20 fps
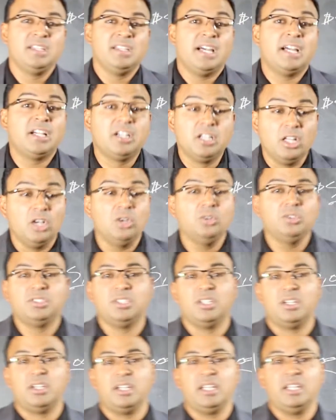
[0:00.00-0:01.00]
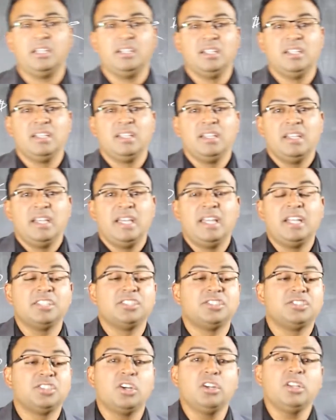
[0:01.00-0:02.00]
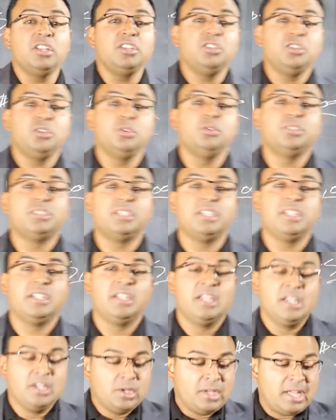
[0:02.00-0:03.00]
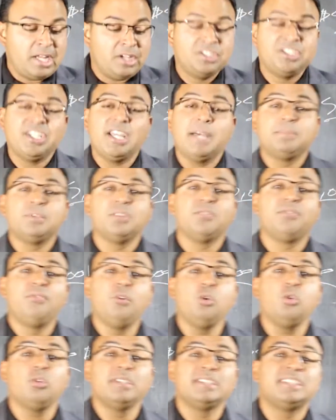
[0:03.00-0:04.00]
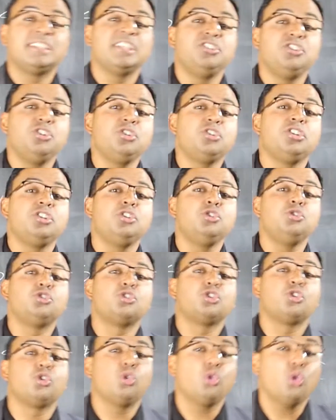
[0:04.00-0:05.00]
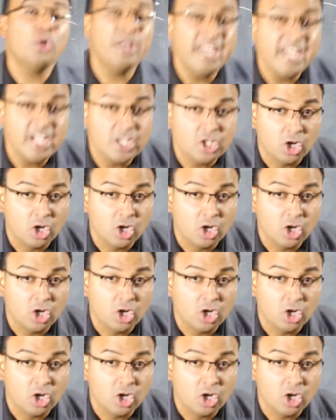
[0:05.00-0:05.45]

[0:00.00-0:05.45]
I closed on it. And I started using, in chapter 4, it said you could use credit